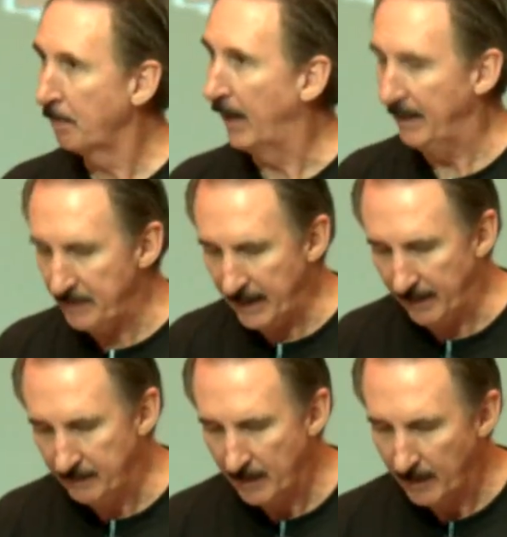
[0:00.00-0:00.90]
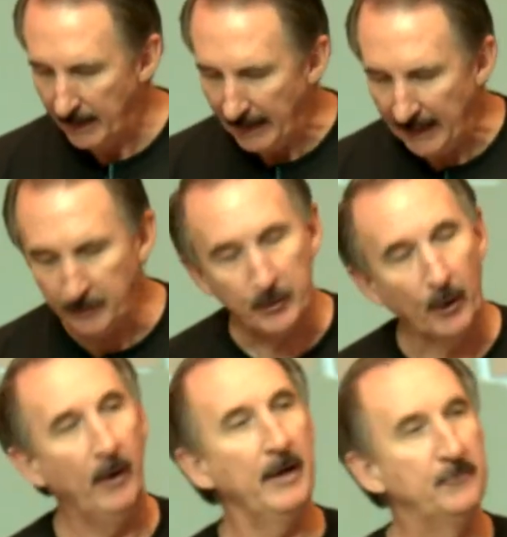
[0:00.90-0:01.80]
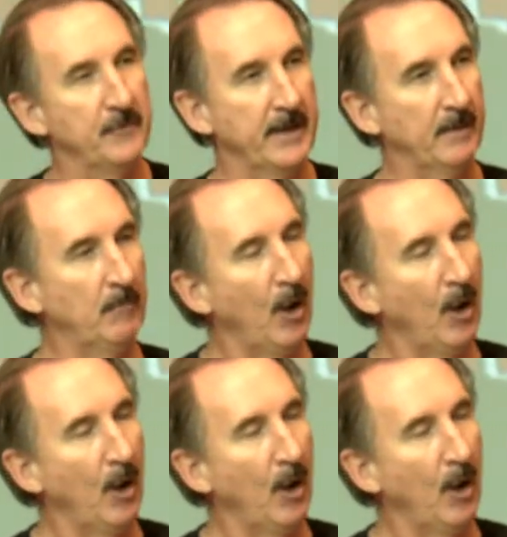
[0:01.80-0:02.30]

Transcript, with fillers: and then encourage them